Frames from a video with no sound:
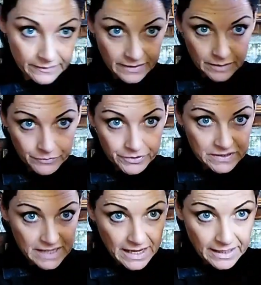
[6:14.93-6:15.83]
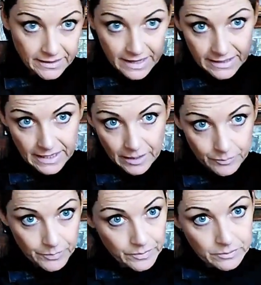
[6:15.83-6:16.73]
And then I'm going to tie that
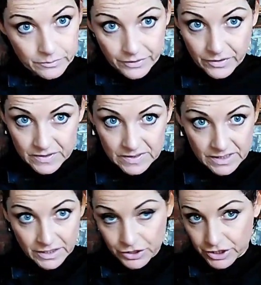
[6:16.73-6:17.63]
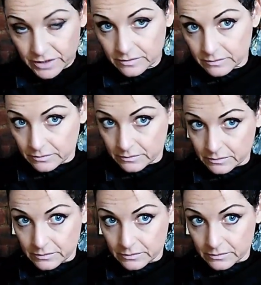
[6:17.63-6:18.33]
up with this section.